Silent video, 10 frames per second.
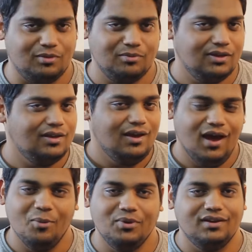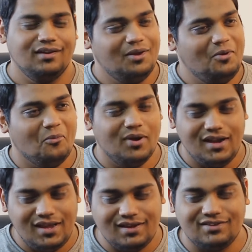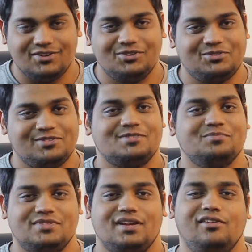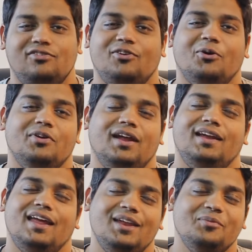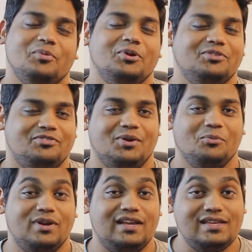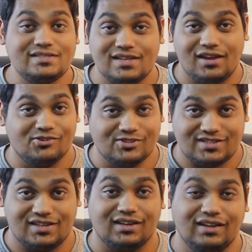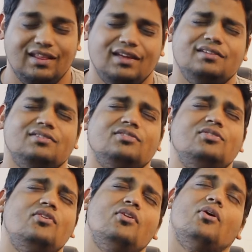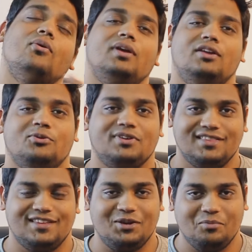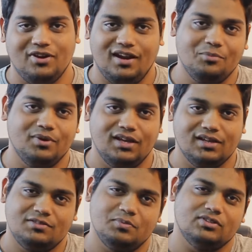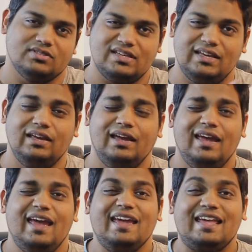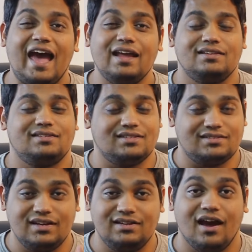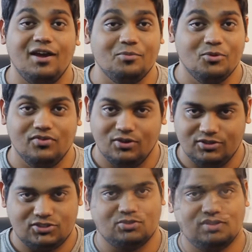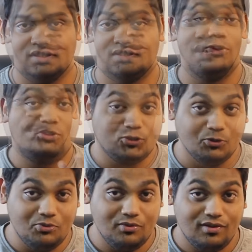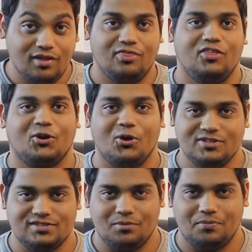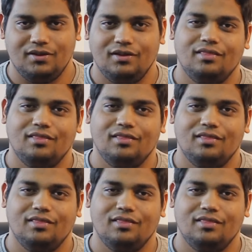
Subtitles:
Baby. I mean, when he introduces himself or at any point of time, when he's there on screen, there is no way you can think about anybody else because he carries this entire movie on his shoulders. Two, the concept.